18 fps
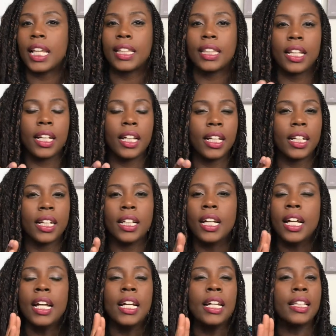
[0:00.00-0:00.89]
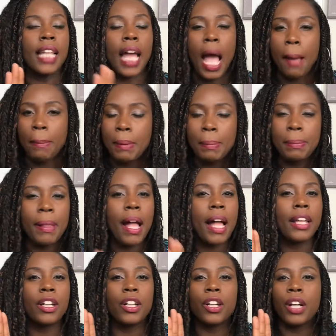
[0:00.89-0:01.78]
like the the Happy
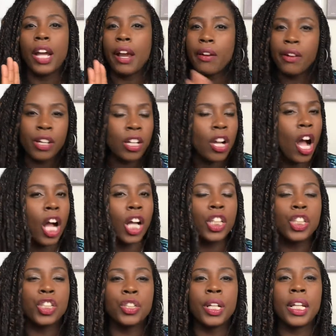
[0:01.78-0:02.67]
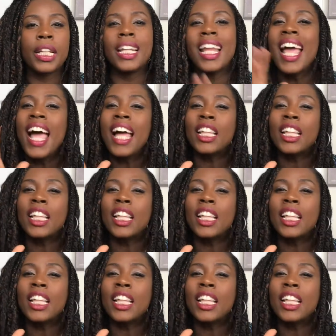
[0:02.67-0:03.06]
Planner, Erin Condren,